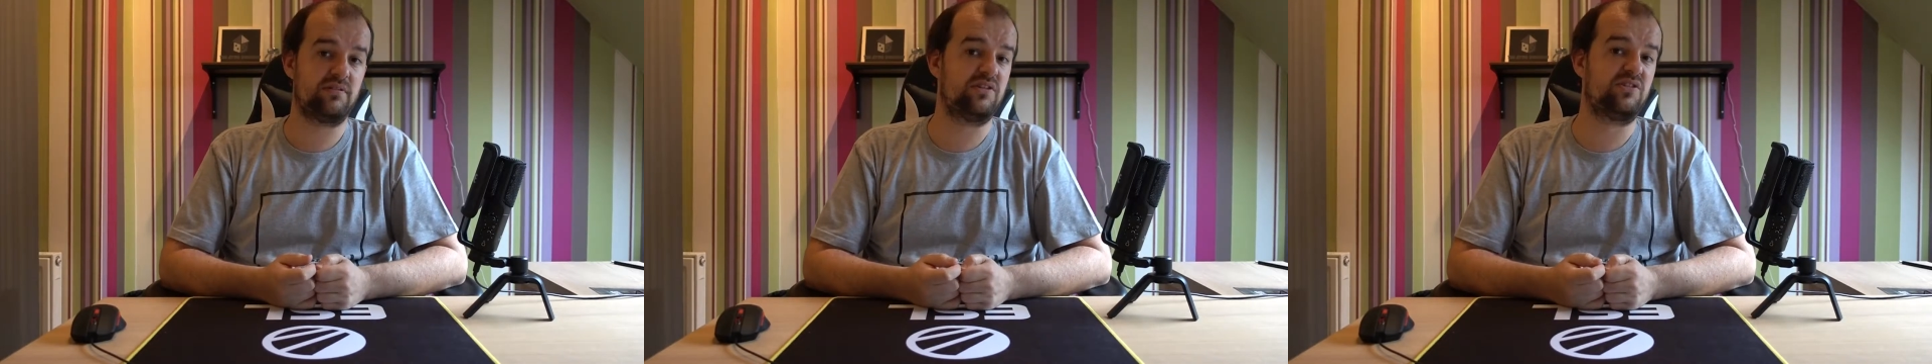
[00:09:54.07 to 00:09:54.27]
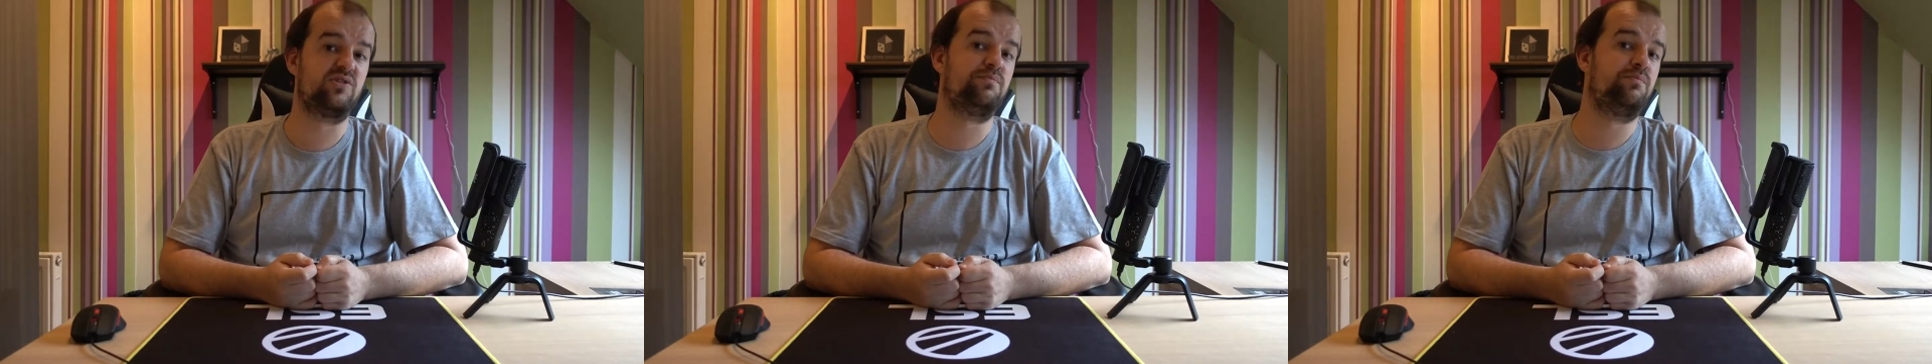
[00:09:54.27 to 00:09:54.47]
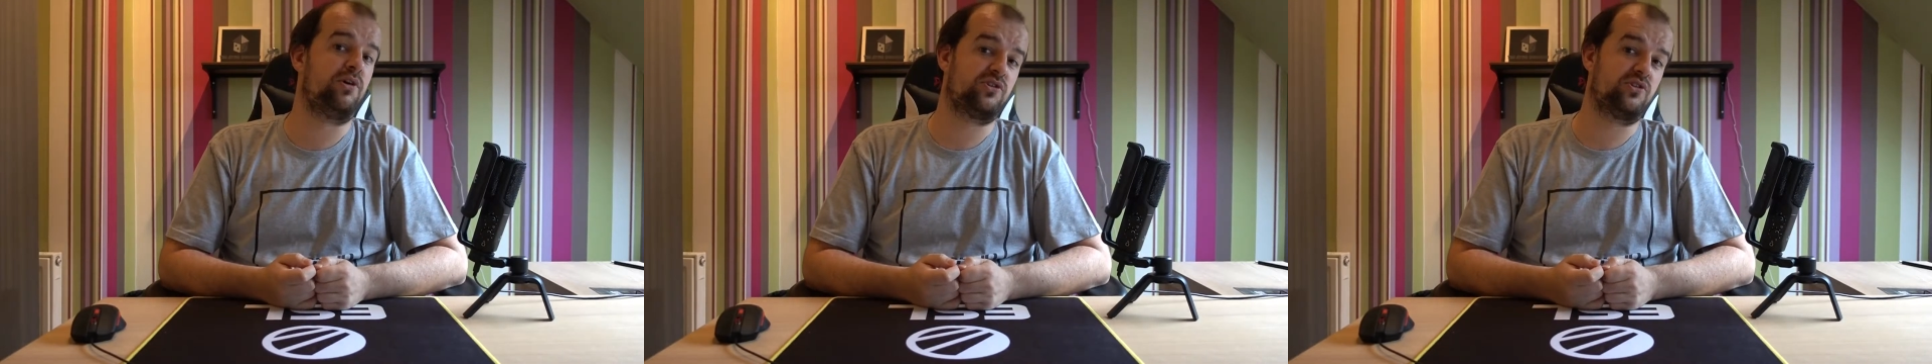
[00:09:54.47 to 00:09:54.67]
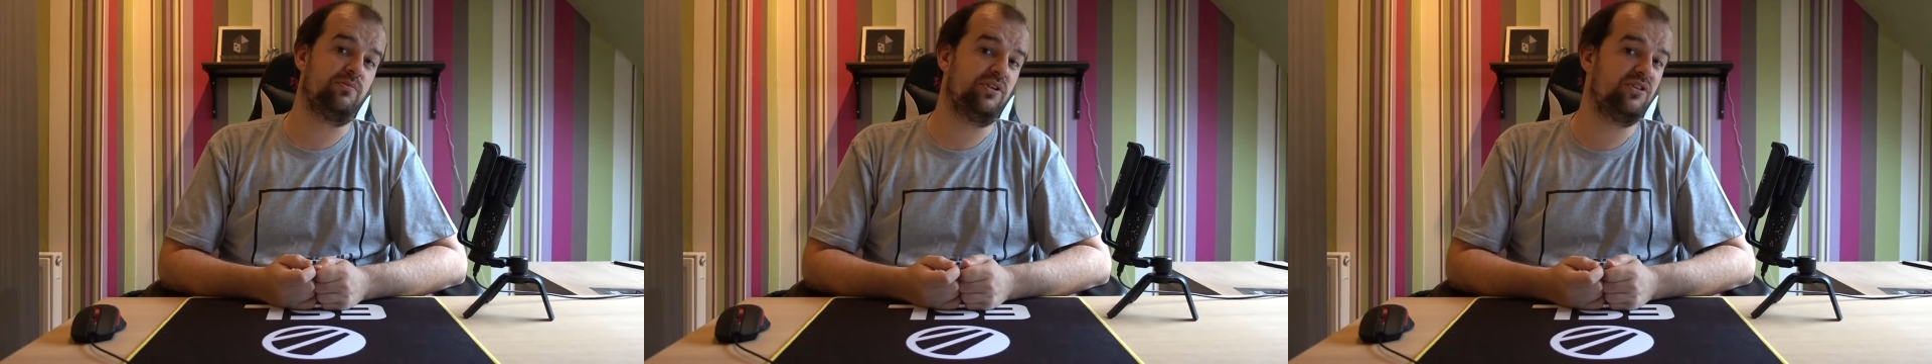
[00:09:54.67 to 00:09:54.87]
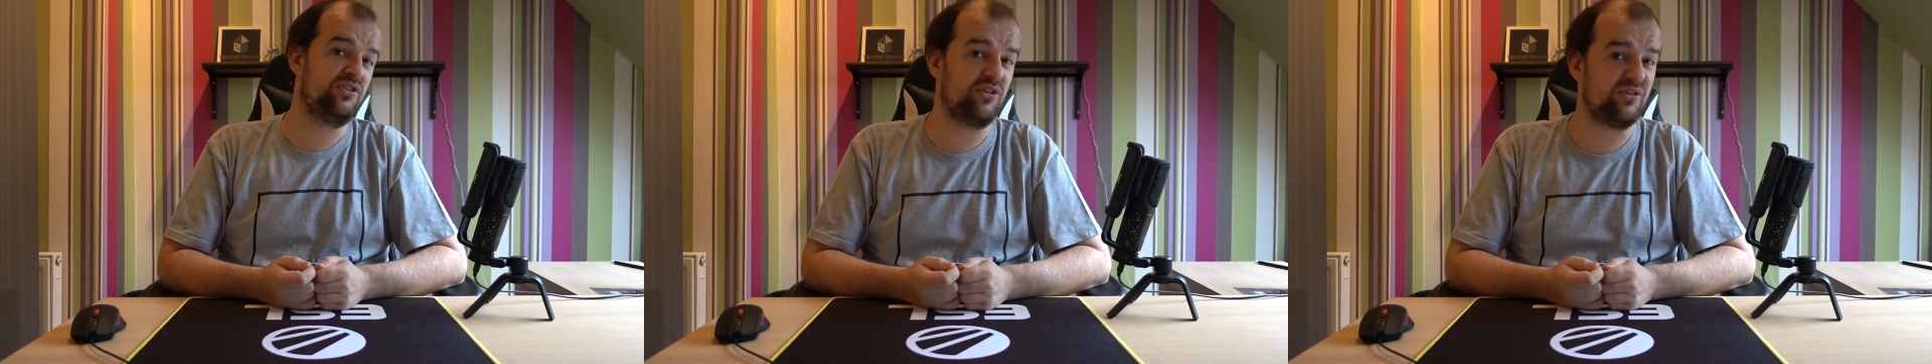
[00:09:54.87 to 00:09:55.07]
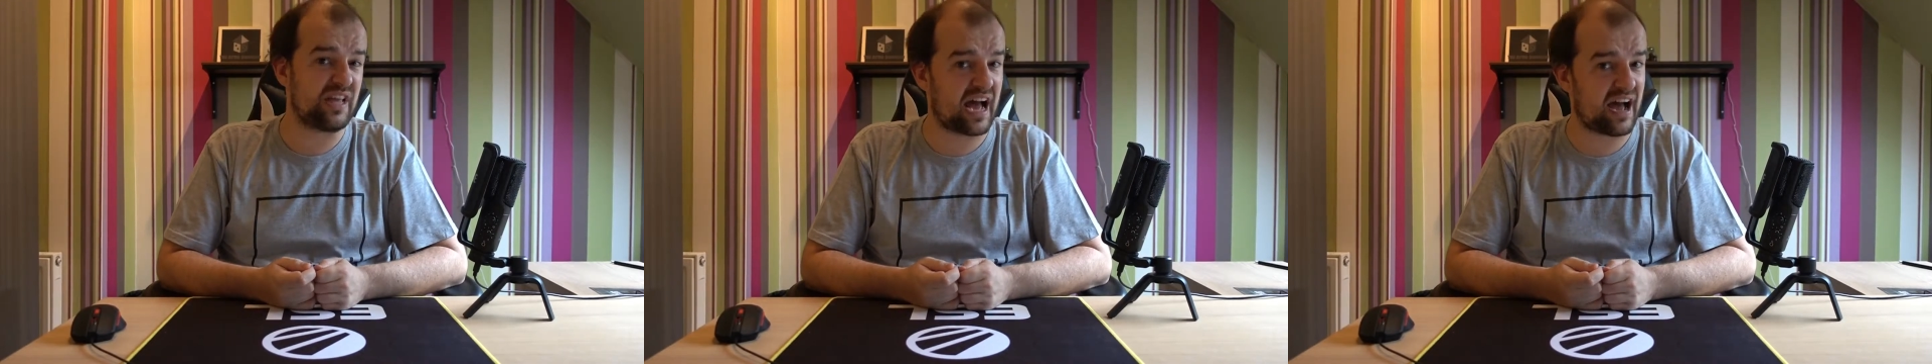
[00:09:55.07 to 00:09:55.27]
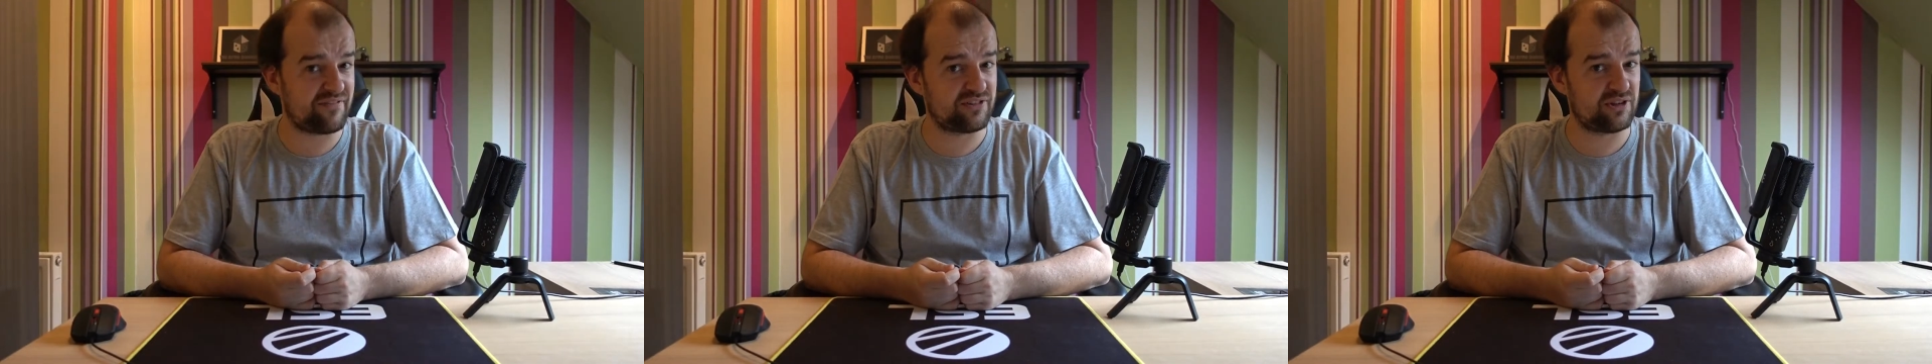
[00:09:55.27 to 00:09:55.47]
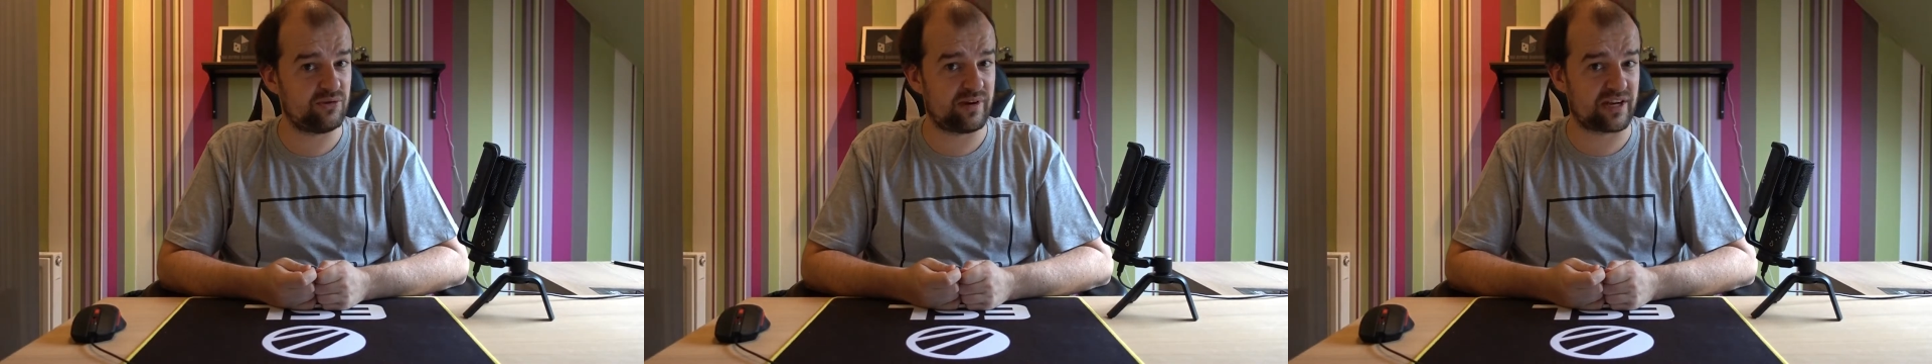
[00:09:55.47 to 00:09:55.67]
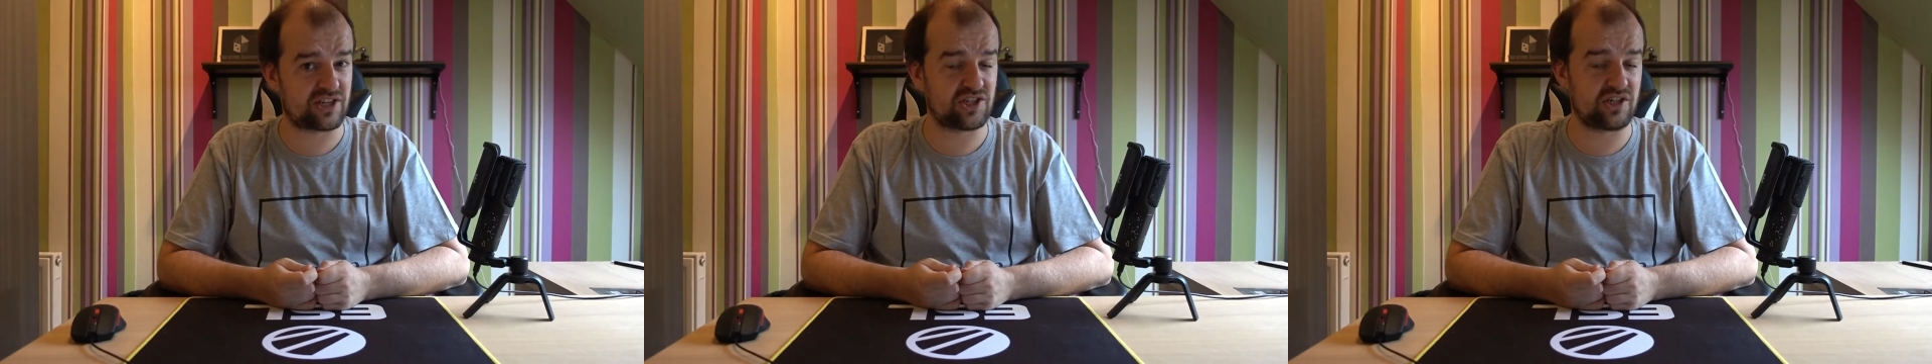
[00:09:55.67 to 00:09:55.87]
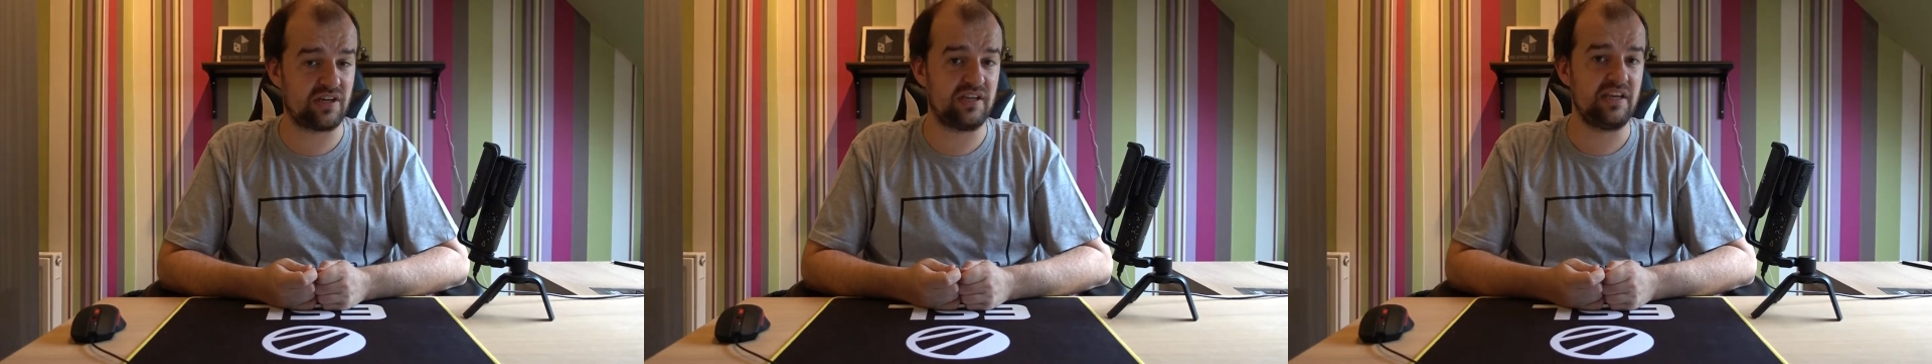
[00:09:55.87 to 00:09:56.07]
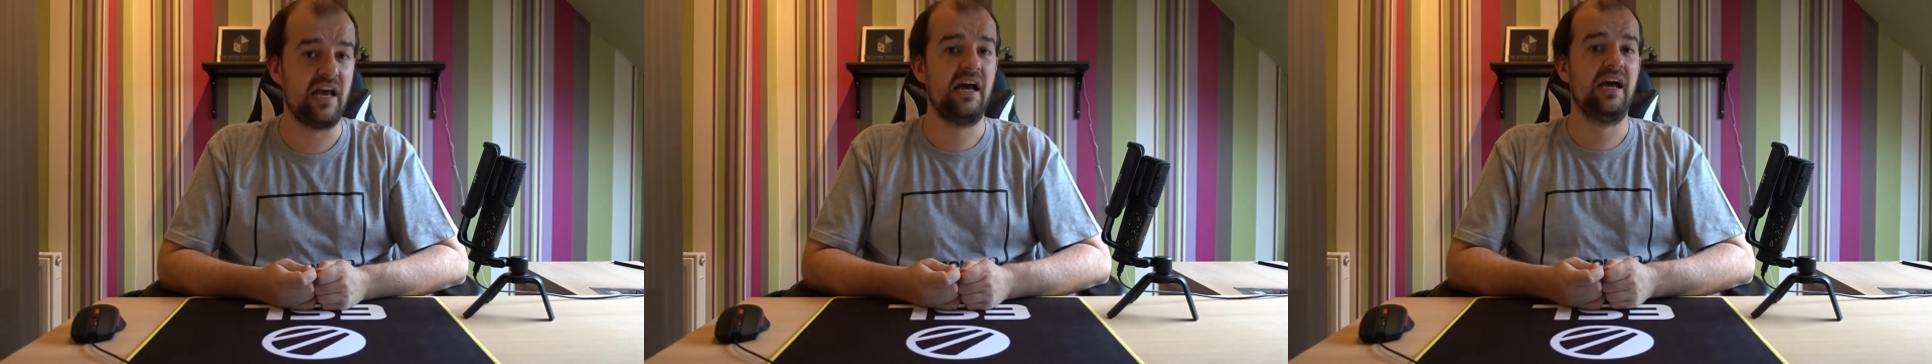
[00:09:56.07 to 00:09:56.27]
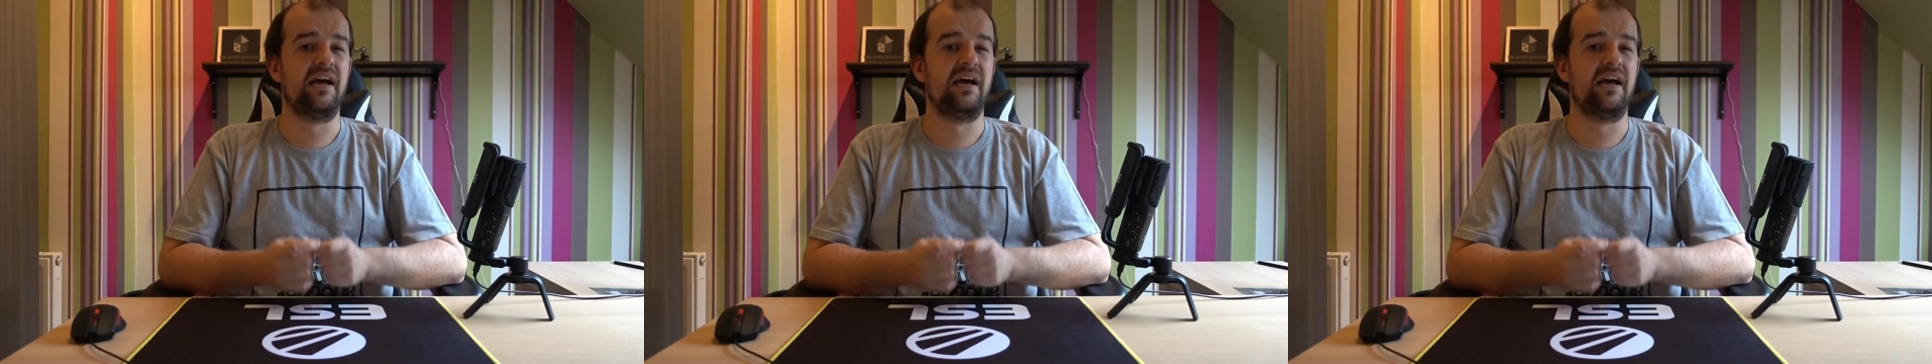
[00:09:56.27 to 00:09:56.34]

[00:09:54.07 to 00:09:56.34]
It's possible. You don't have to actually.